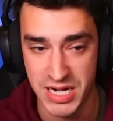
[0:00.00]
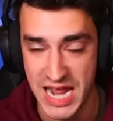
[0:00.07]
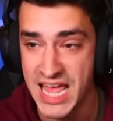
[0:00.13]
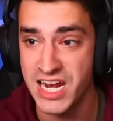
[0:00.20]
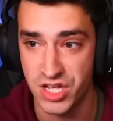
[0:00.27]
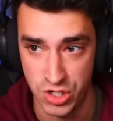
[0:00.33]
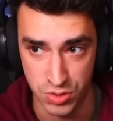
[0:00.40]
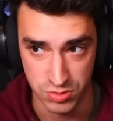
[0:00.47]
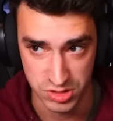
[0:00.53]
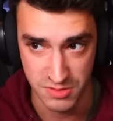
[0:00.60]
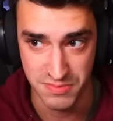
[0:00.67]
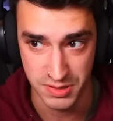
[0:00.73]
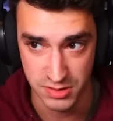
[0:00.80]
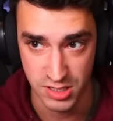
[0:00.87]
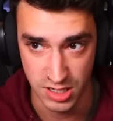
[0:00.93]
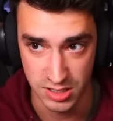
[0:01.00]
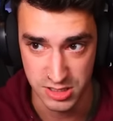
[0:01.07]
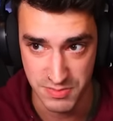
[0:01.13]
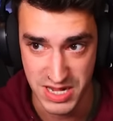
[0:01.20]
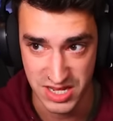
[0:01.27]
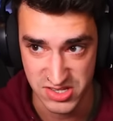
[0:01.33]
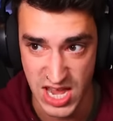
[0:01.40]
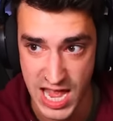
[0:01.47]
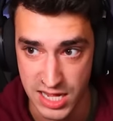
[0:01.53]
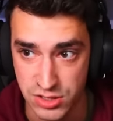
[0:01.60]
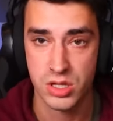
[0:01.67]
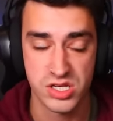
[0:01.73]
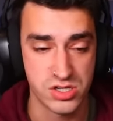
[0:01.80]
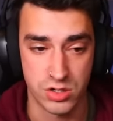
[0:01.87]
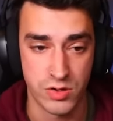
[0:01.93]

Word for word: Banana goo, to be, to, to be exact. This is